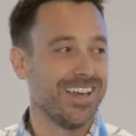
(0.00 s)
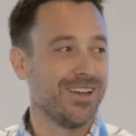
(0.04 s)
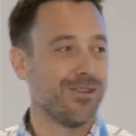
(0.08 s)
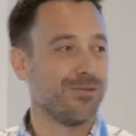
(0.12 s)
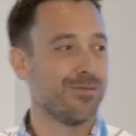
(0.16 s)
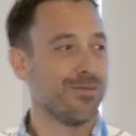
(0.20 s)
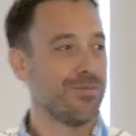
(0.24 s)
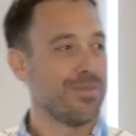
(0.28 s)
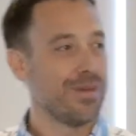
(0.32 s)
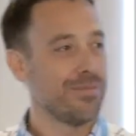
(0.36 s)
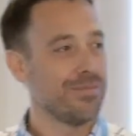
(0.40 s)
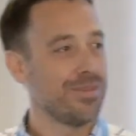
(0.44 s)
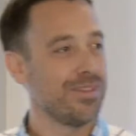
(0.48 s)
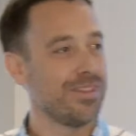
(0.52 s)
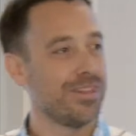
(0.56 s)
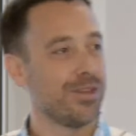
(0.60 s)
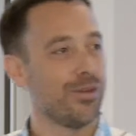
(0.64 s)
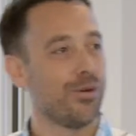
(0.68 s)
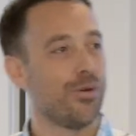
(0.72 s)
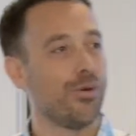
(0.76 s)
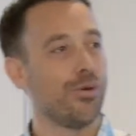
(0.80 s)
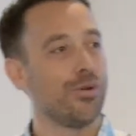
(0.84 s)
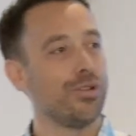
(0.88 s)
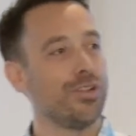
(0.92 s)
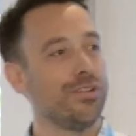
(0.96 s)
Remember that
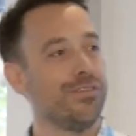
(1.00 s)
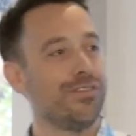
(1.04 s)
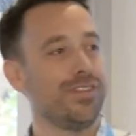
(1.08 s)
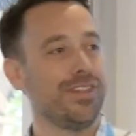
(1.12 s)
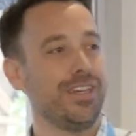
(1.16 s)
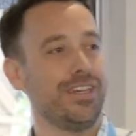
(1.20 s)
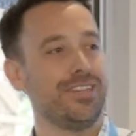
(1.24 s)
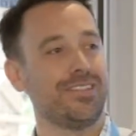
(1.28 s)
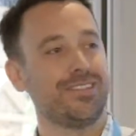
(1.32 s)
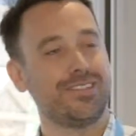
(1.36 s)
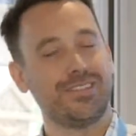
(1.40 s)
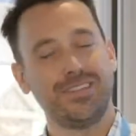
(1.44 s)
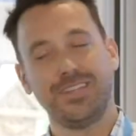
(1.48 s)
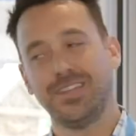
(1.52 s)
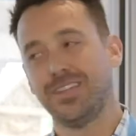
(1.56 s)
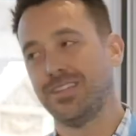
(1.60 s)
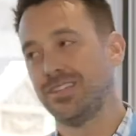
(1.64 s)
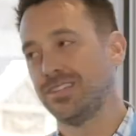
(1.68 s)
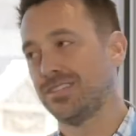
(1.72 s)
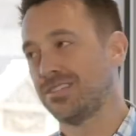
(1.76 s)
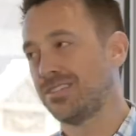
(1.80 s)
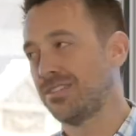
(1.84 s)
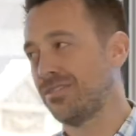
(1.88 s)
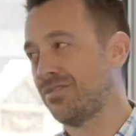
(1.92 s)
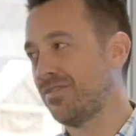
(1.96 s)
all of these
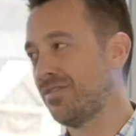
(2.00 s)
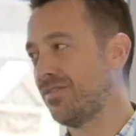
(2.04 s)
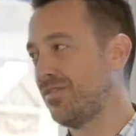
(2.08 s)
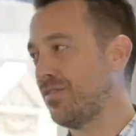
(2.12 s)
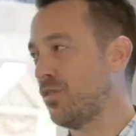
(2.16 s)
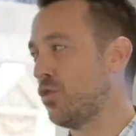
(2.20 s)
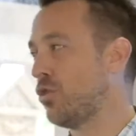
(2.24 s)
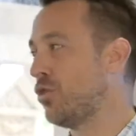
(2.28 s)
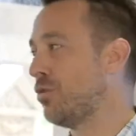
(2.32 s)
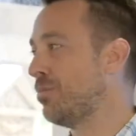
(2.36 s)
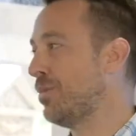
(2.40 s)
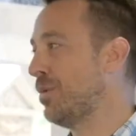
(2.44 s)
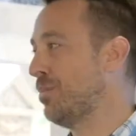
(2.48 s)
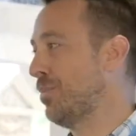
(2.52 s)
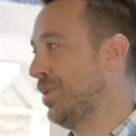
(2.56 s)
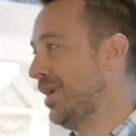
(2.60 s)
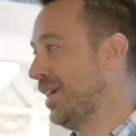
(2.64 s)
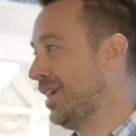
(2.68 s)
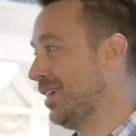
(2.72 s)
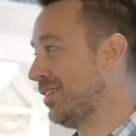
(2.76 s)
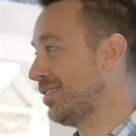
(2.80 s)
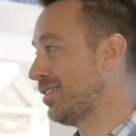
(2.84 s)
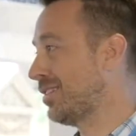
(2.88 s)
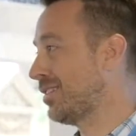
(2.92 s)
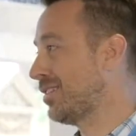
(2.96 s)
things form a
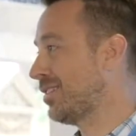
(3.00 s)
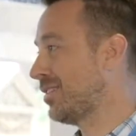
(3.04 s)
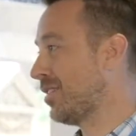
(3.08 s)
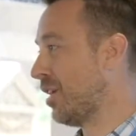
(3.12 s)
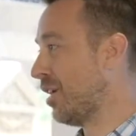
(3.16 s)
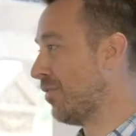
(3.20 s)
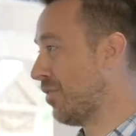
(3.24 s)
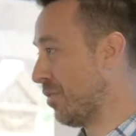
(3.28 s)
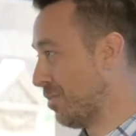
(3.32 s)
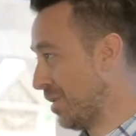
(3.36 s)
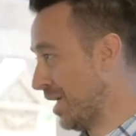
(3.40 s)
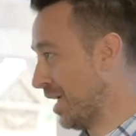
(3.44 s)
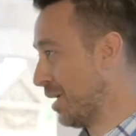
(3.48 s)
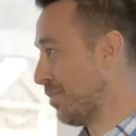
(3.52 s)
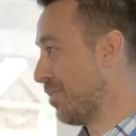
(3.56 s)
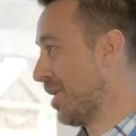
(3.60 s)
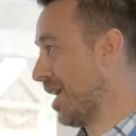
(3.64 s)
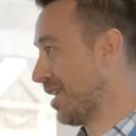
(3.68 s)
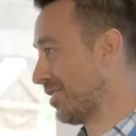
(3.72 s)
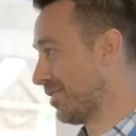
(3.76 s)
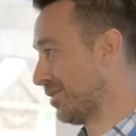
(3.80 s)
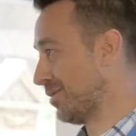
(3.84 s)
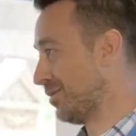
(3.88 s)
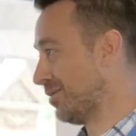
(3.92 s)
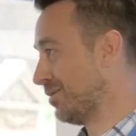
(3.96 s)
piece of a bigger
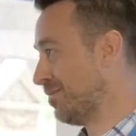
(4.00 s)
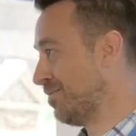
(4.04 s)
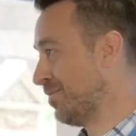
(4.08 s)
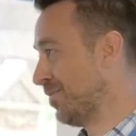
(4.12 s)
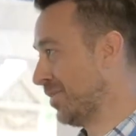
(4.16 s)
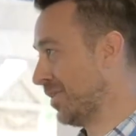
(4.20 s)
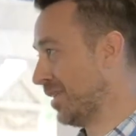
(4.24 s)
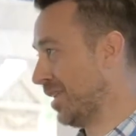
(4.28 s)
puzzle.